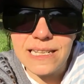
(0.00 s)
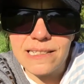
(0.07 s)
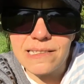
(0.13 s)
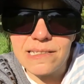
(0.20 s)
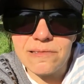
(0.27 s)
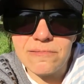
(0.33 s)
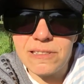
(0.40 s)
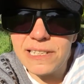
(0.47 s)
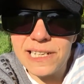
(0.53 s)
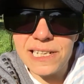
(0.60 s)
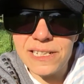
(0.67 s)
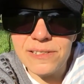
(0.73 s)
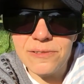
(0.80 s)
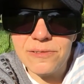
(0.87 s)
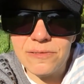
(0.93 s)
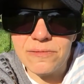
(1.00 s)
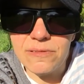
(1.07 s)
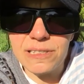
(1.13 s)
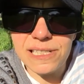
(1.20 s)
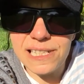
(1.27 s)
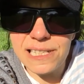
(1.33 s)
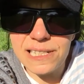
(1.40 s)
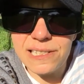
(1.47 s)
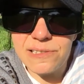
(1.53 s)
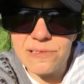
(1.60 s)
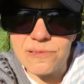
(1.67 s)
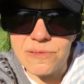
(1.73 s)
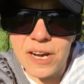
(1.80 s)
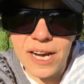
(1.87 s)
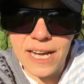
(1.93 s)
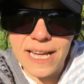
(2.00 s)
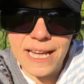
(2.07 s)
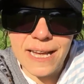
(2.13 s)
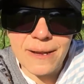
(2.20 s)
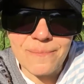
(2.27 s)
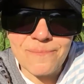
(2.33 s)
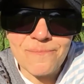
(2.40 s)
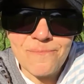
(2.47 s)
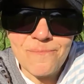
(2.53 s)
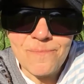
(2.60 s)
So what can I do? What can I do?